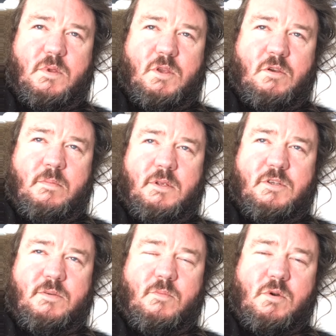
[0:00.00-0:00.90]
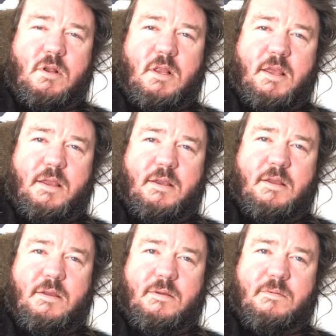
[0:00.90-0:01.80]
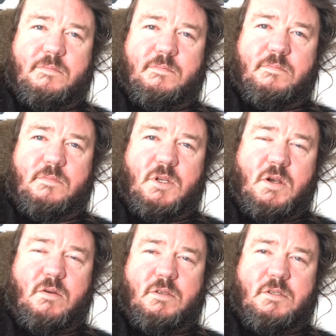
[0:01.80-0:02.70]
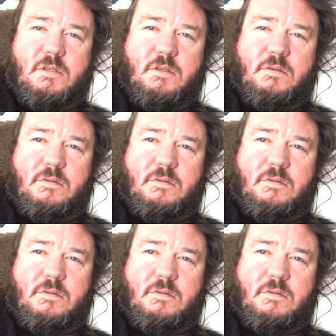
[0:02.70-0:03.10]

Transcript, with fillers: humans are more like goats